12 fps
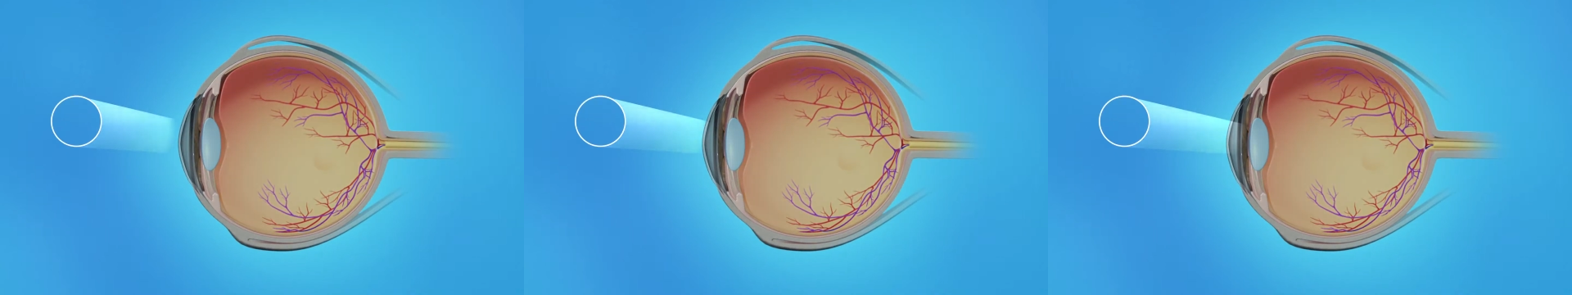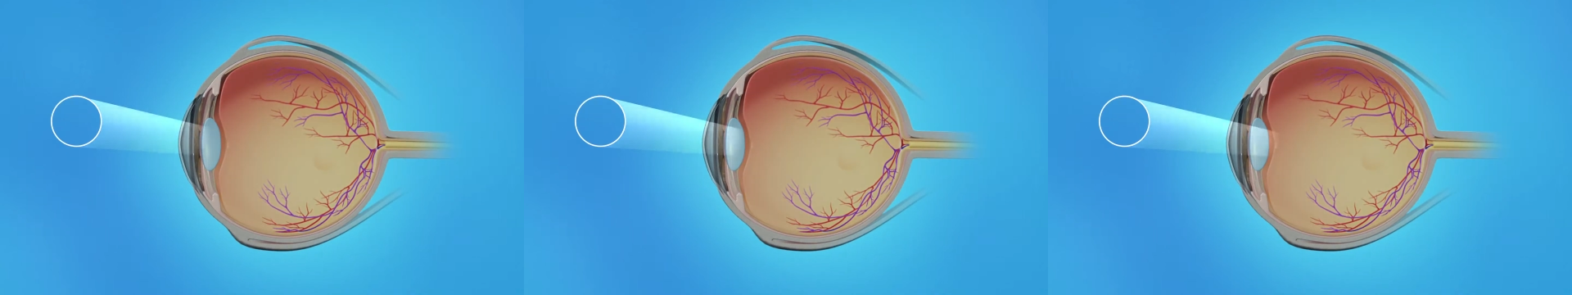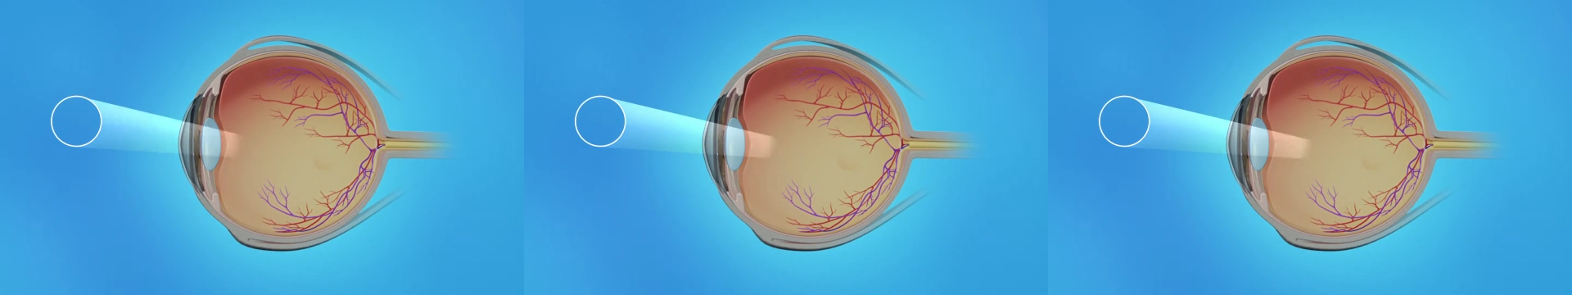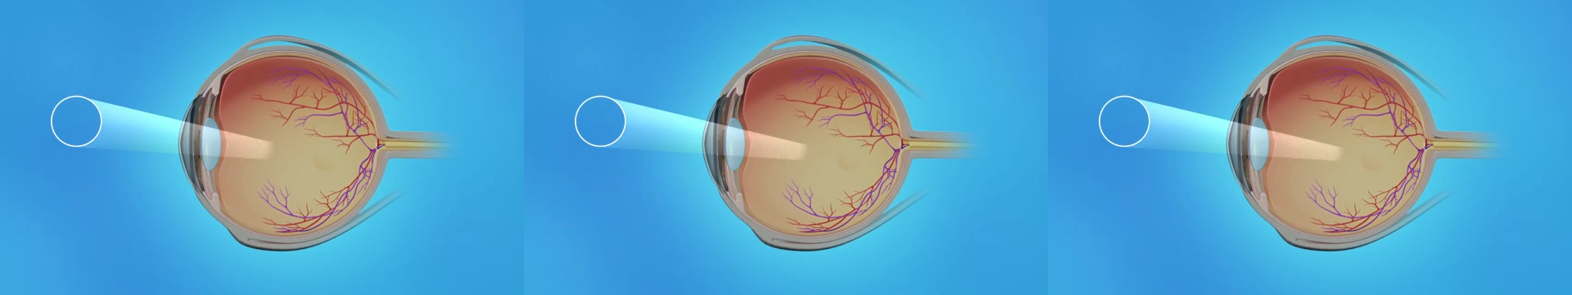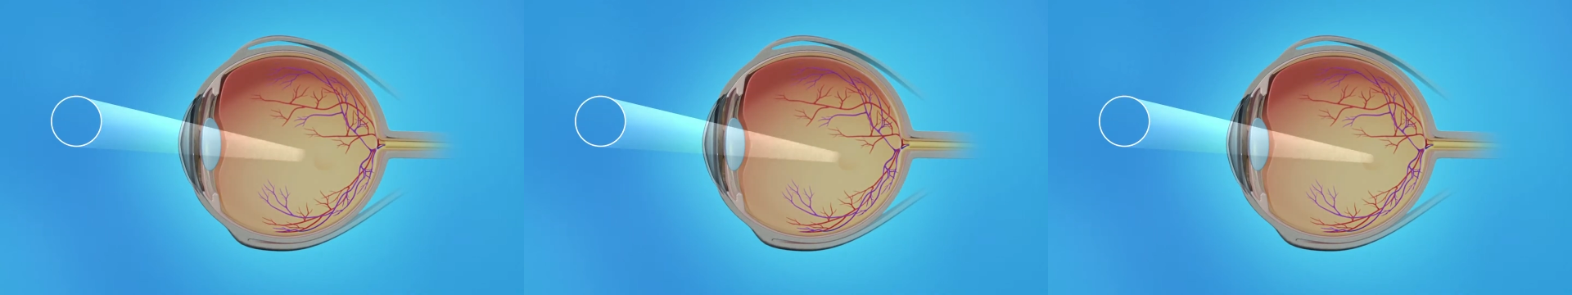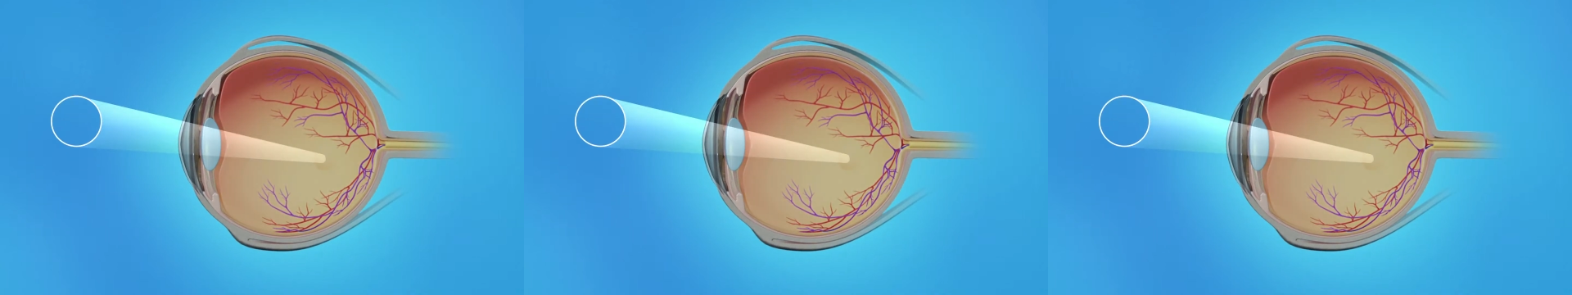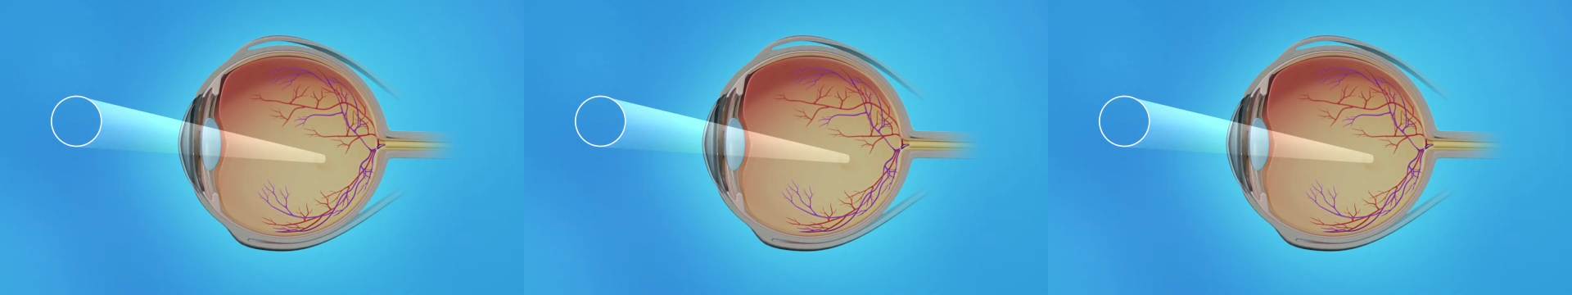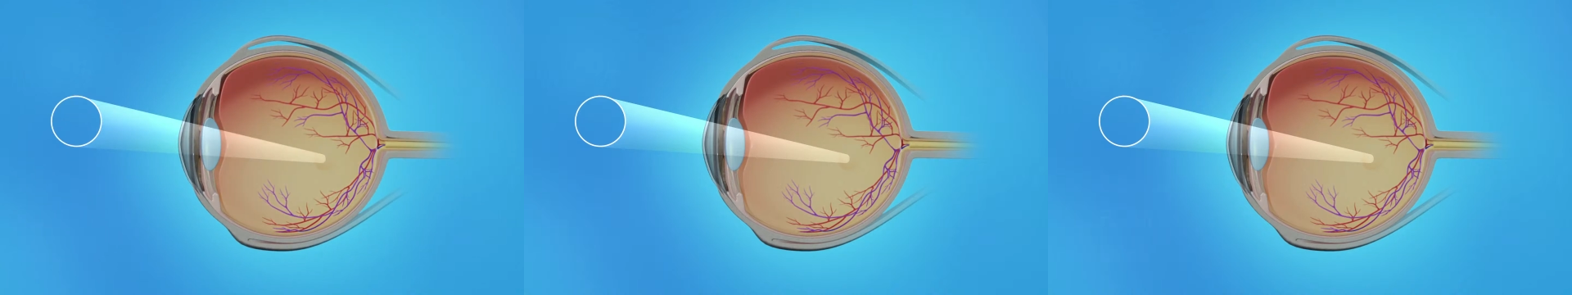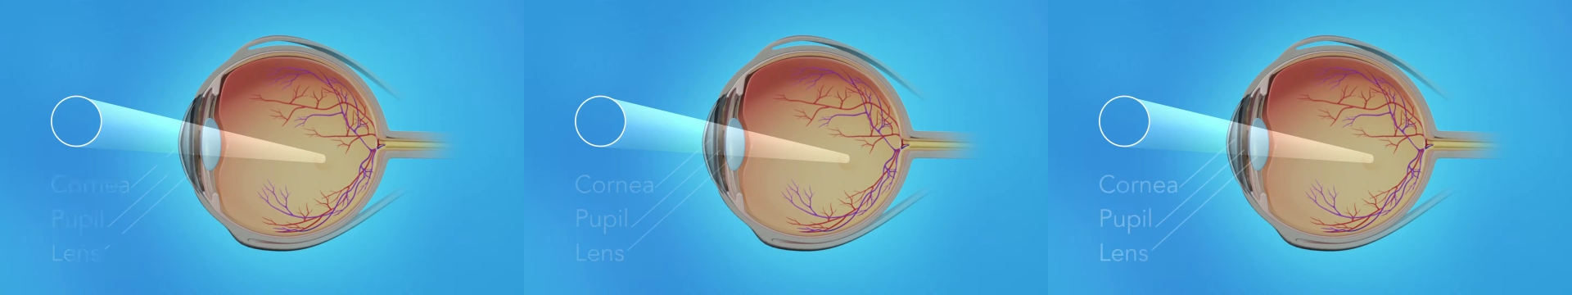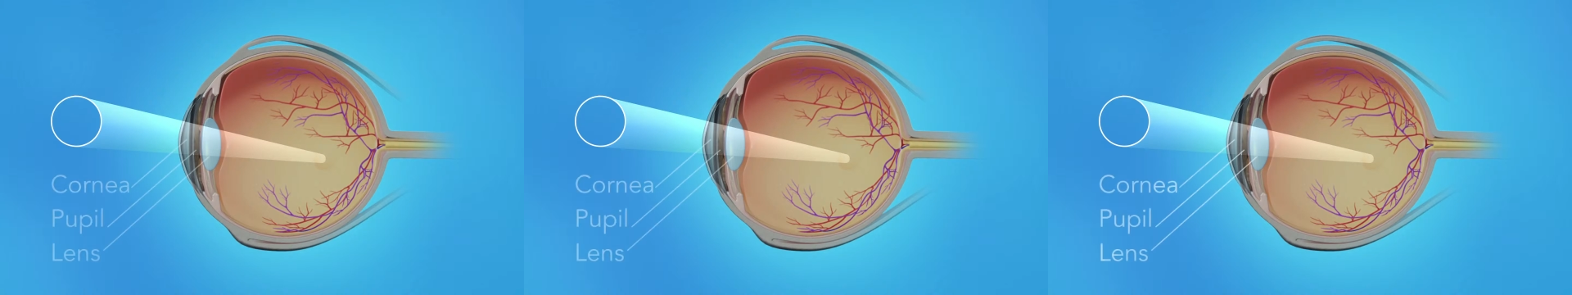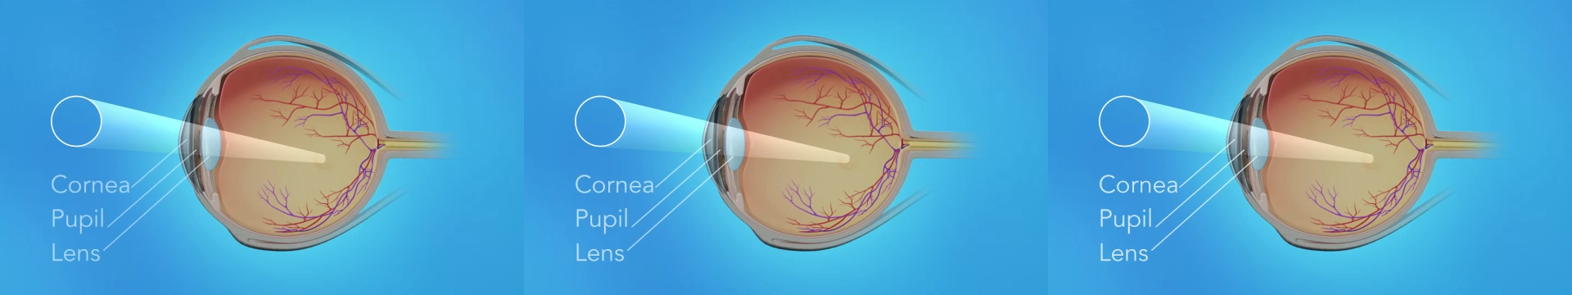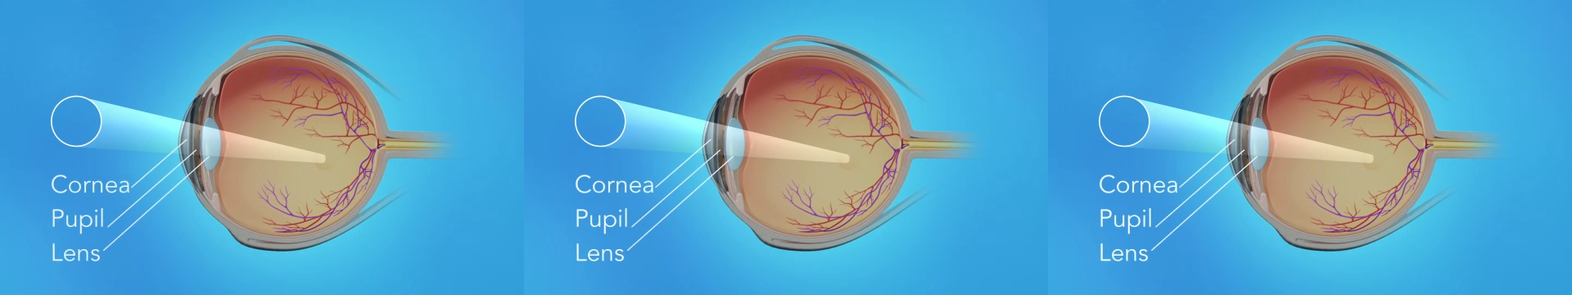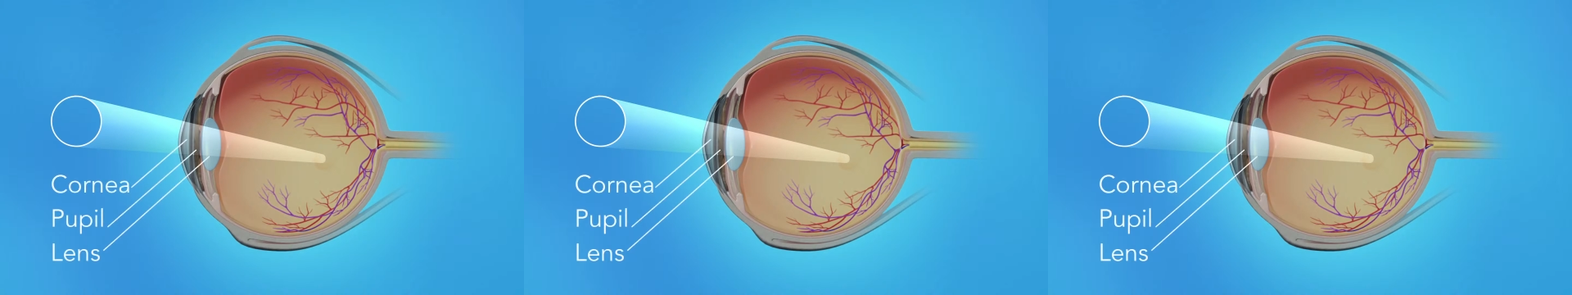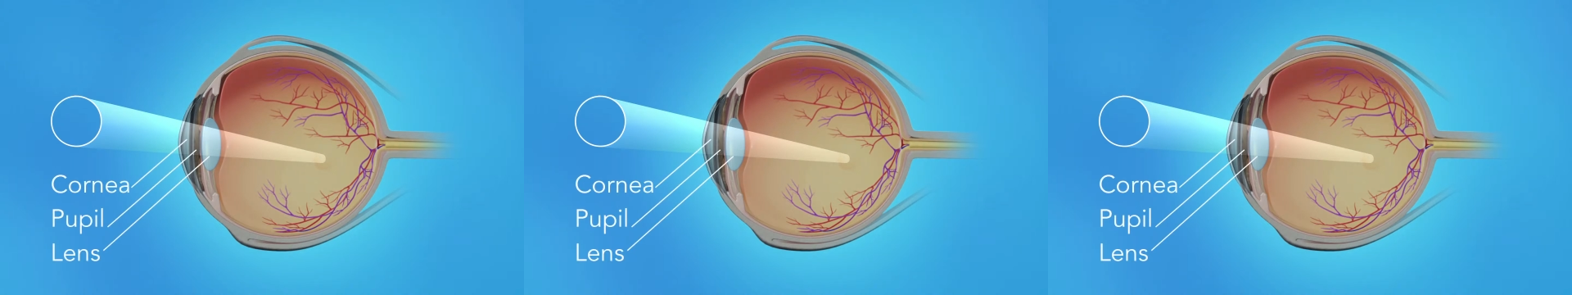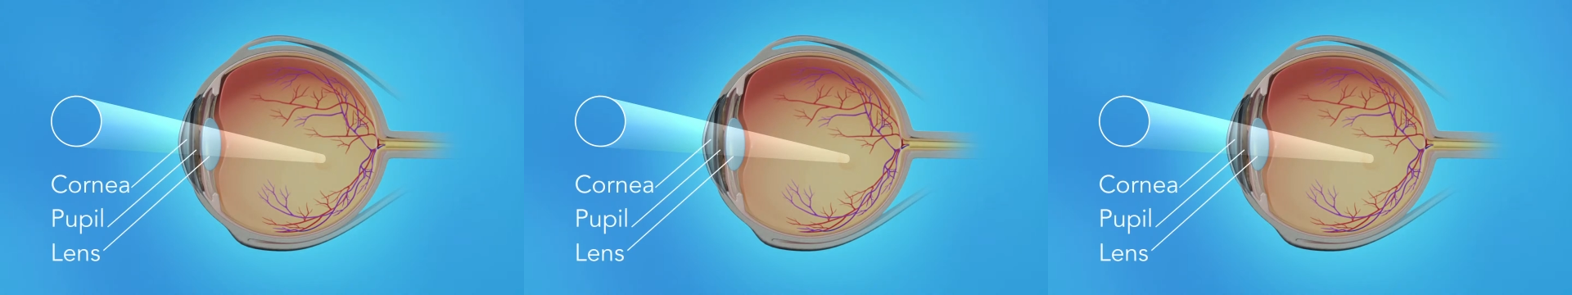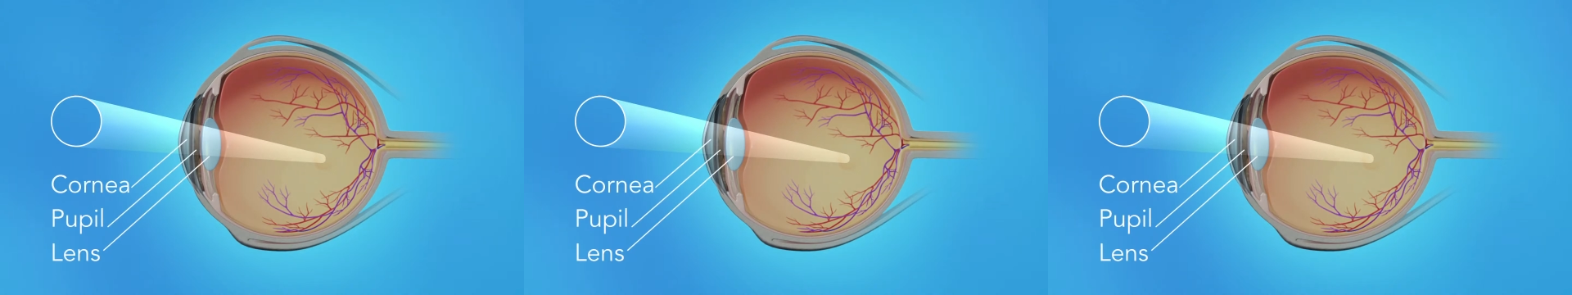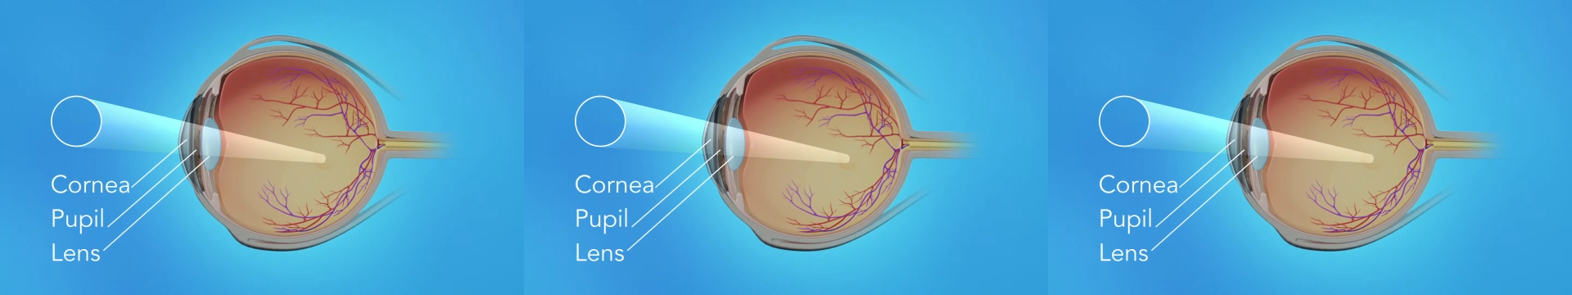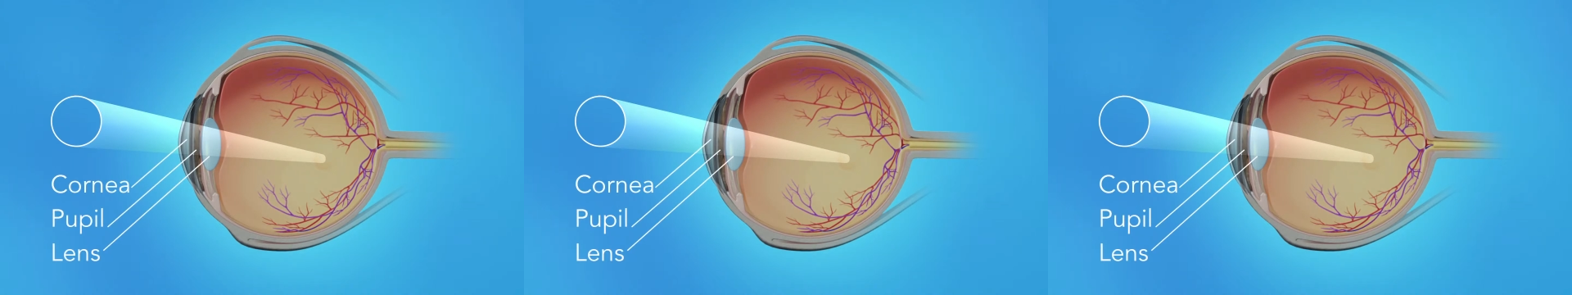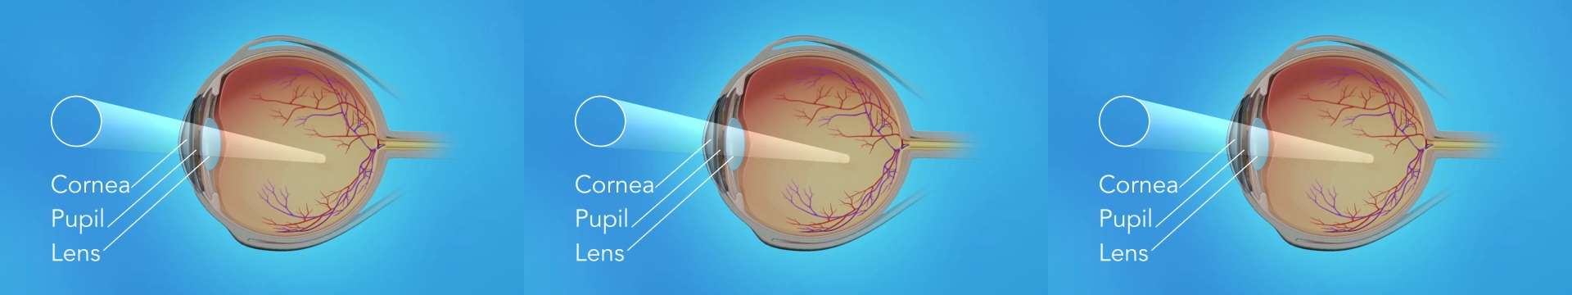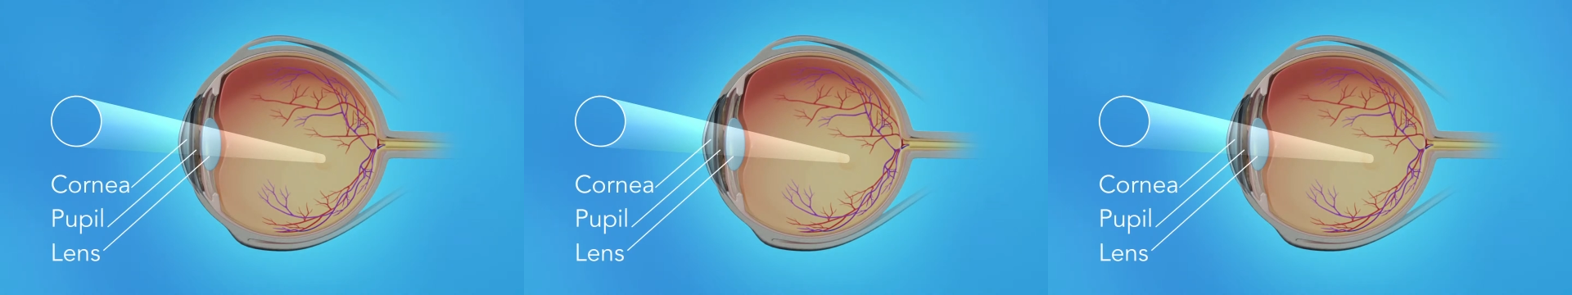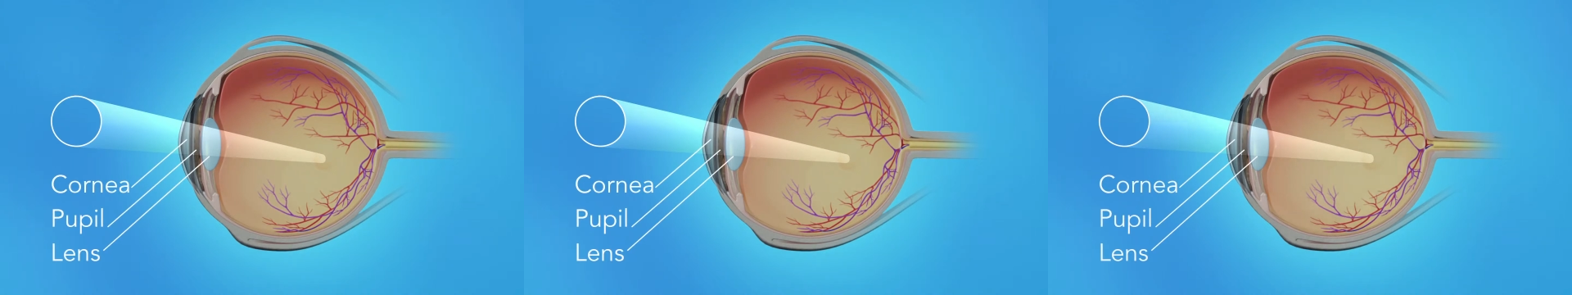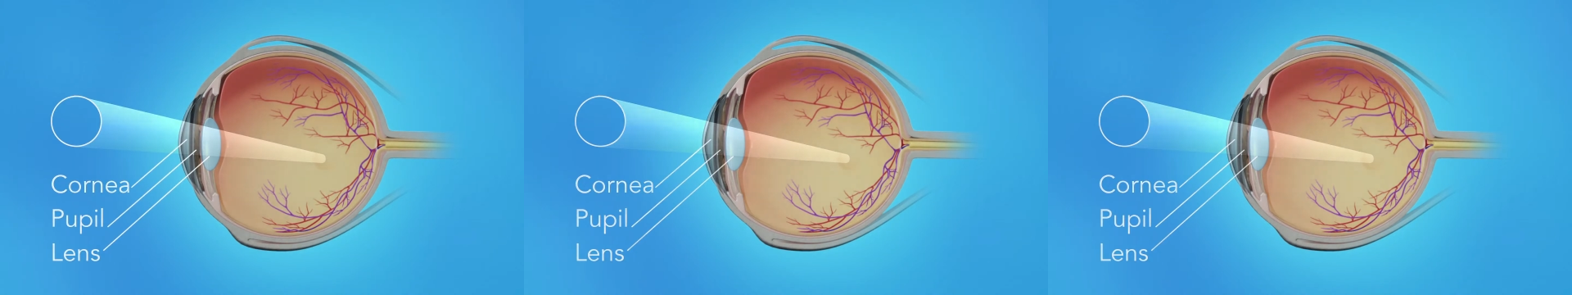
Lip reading: No face is visible, so there are no lips to read.